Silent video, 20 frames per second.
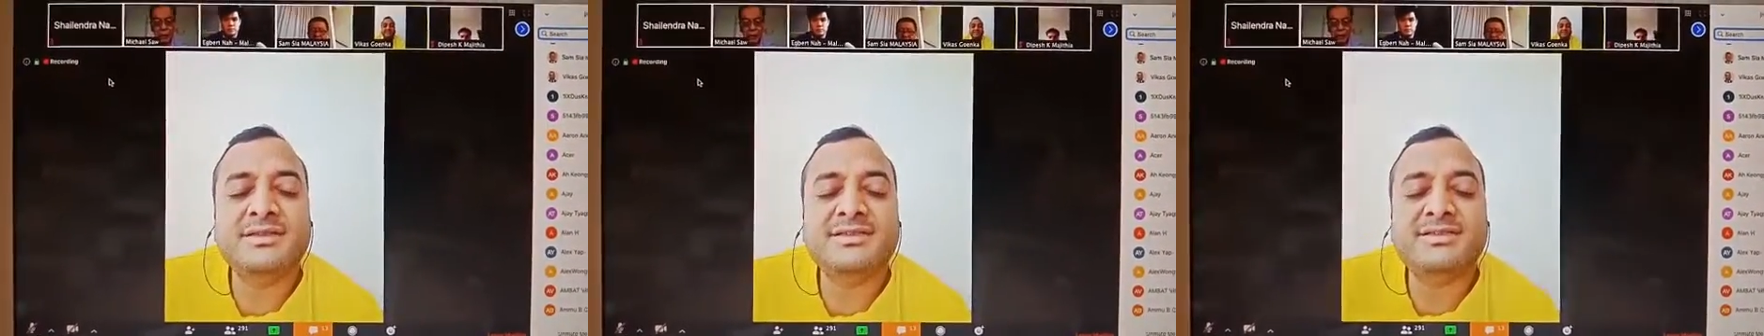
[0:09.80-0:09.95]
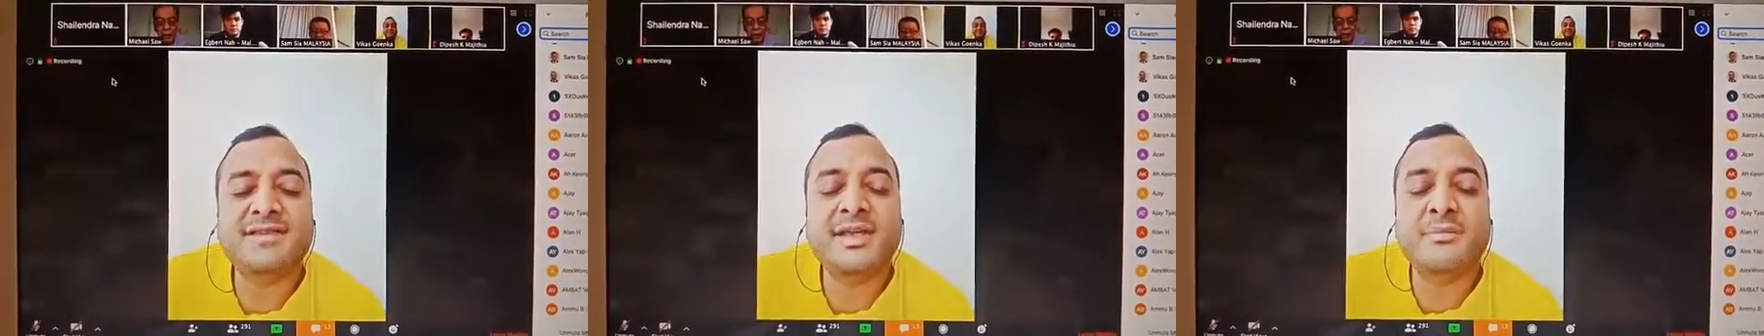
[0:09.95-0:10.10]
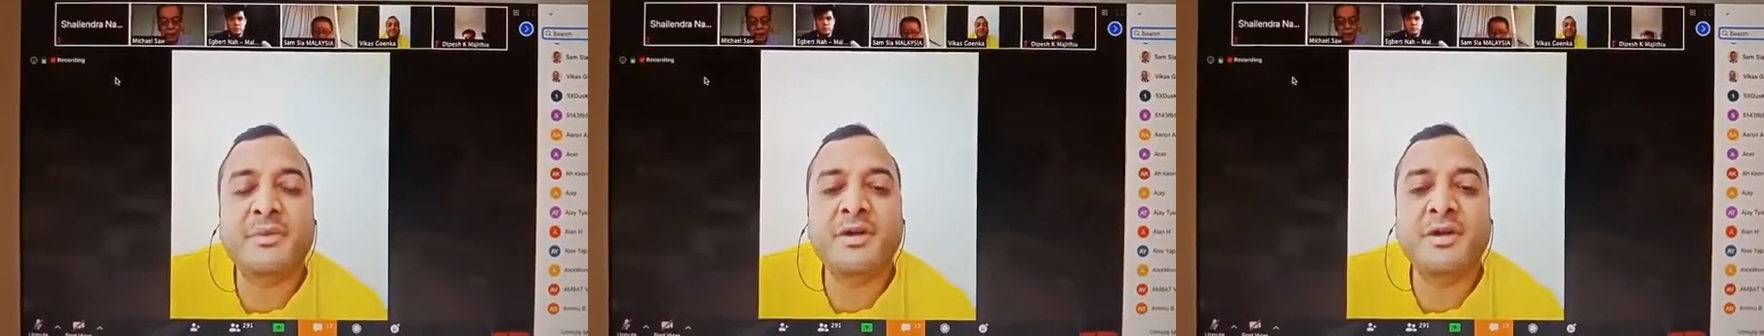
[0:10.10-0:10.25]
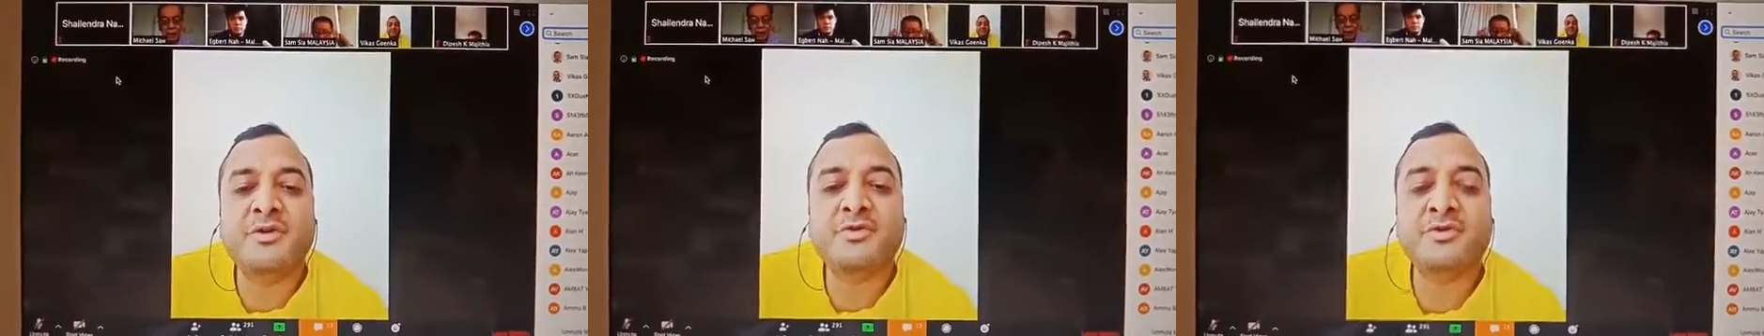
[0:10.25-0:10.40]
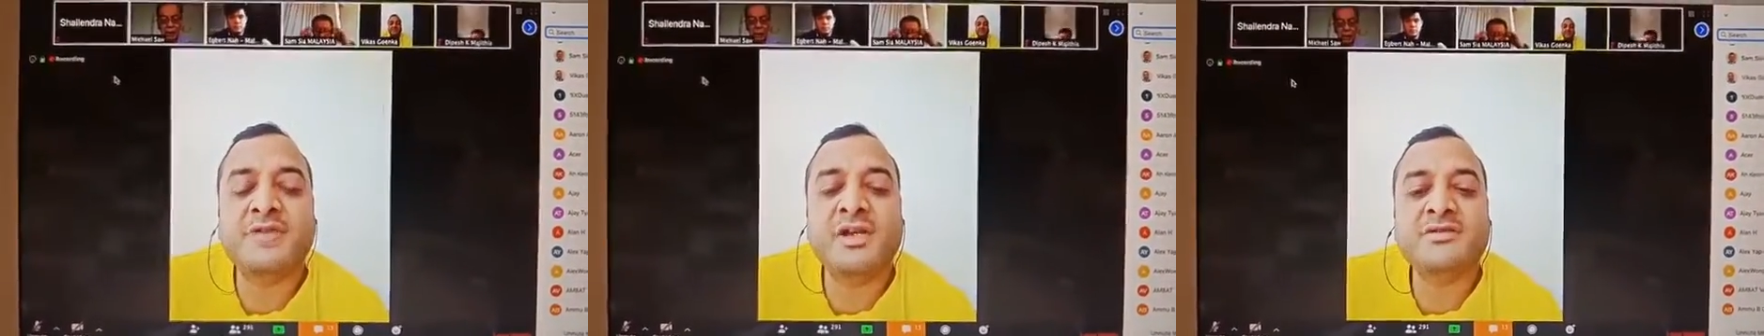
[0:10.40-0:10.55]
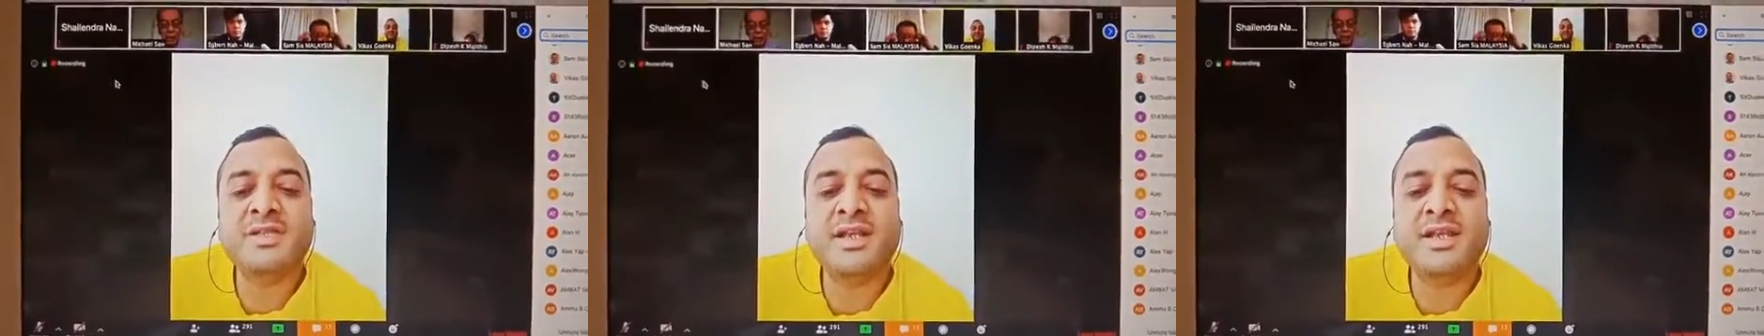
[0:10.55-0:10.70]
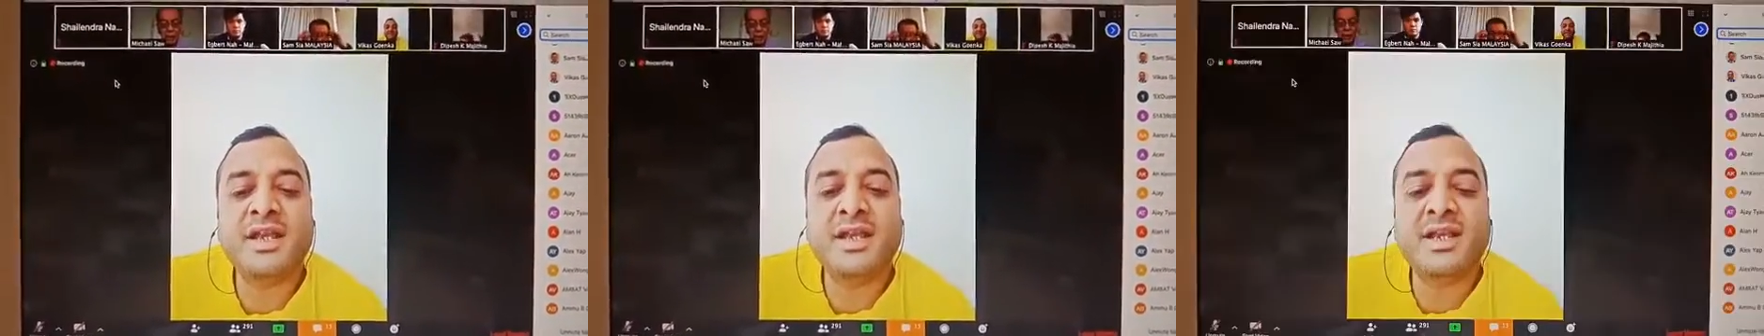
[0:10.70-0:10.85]
December
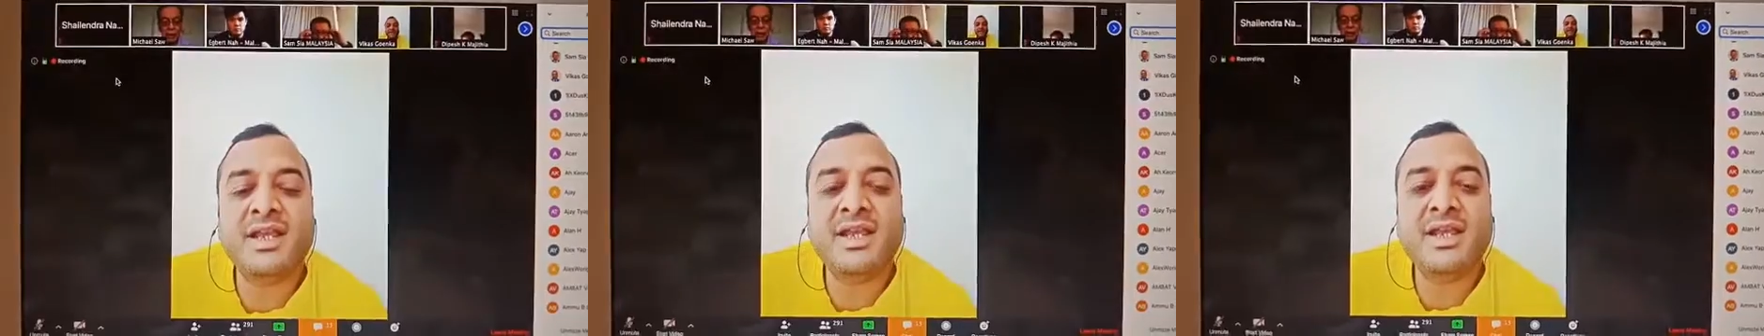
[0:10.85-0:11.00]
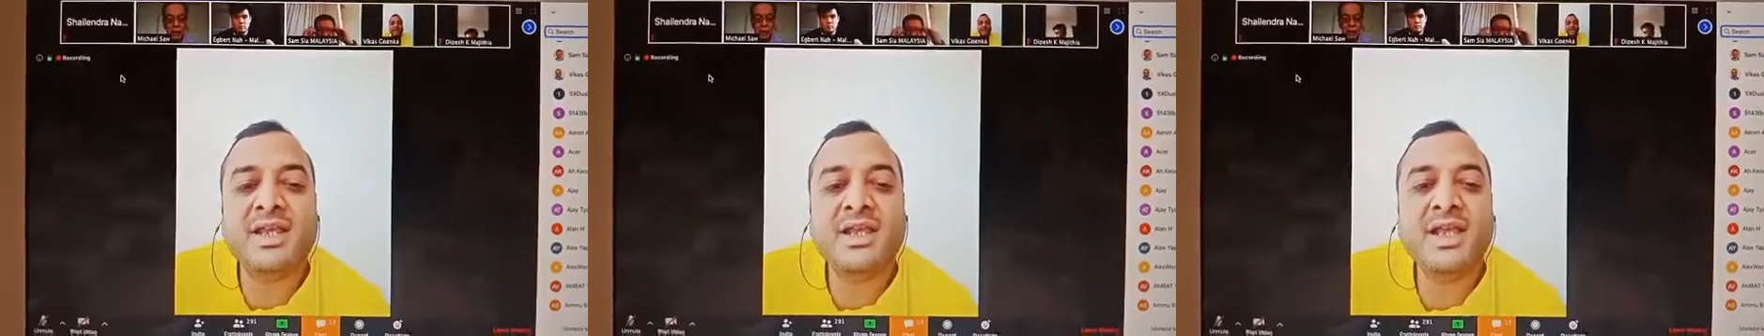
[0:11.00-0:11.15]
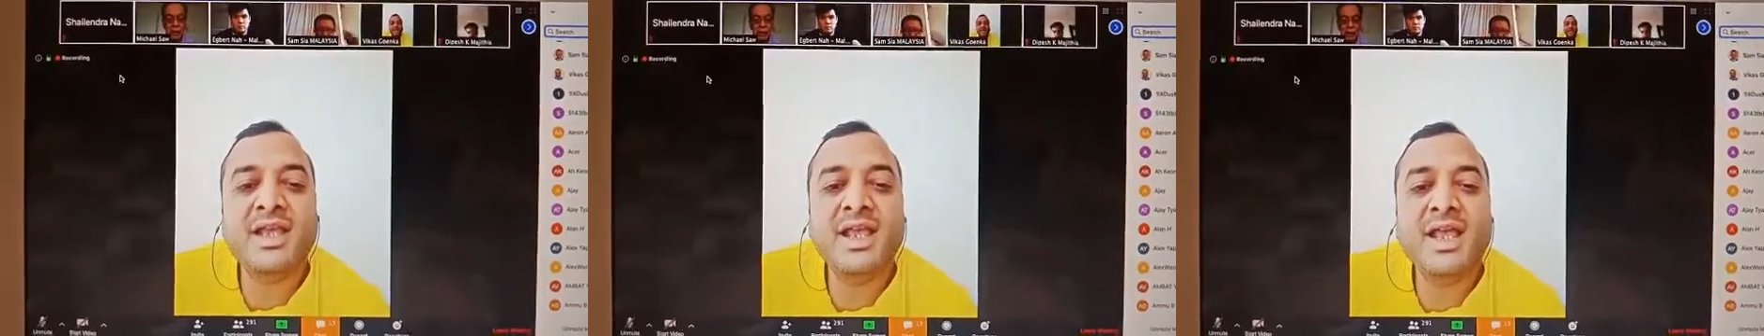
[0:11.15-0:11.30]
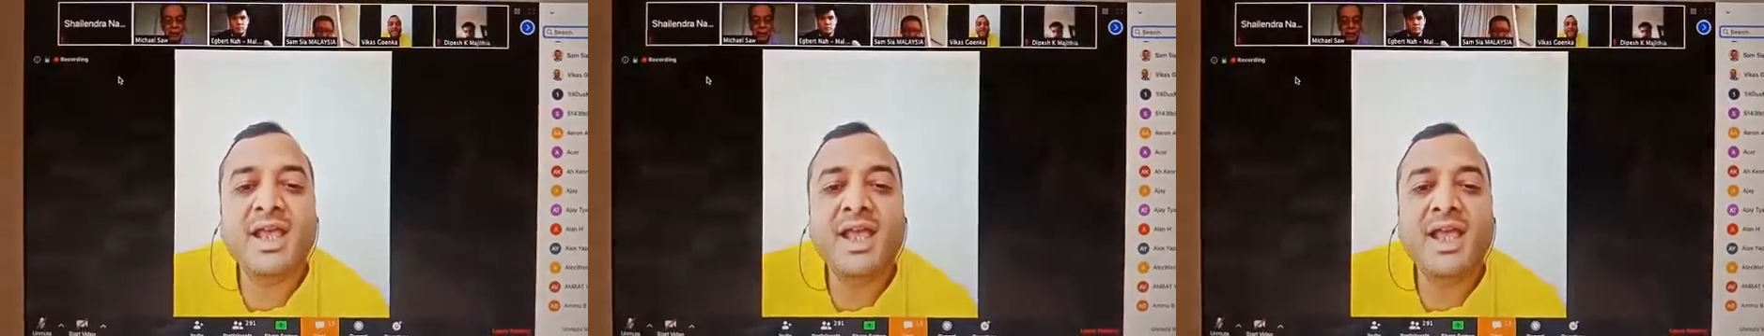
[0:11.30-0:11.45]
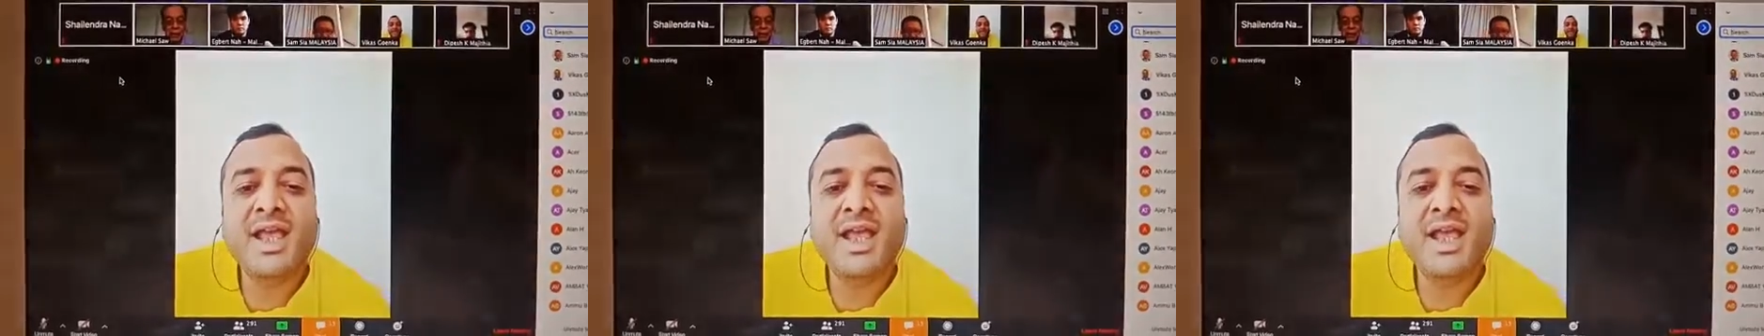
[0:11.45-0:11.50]
2018,